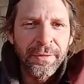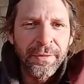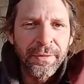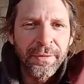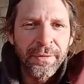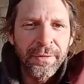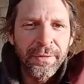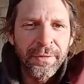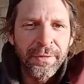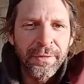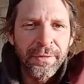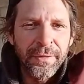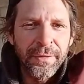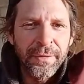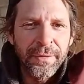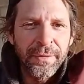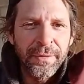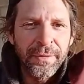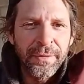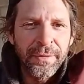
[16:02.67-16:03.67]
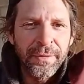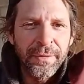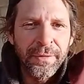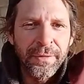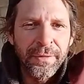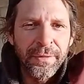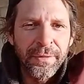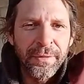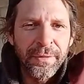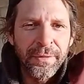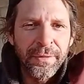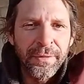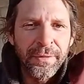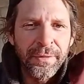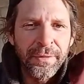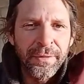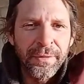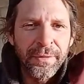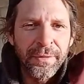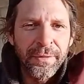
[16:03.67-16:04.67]

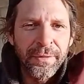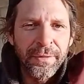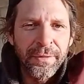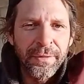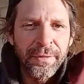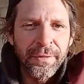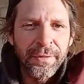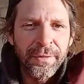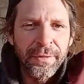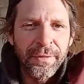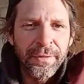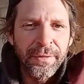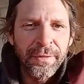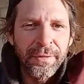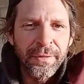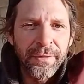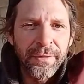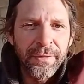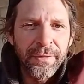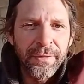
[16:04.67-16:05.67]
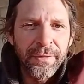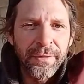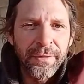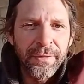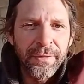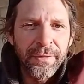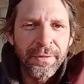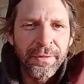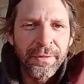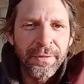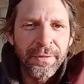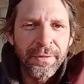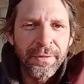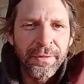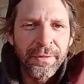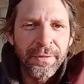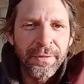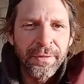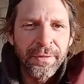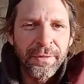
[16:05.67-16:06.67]

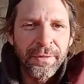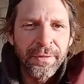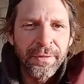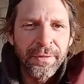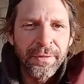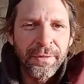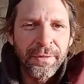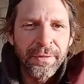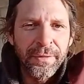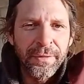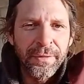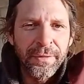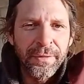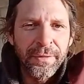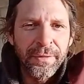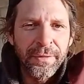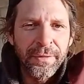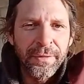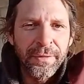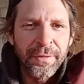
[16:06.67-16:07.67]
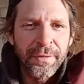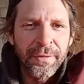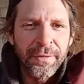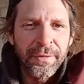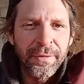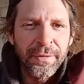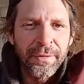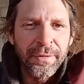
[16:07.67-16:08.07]
Nobody speaks.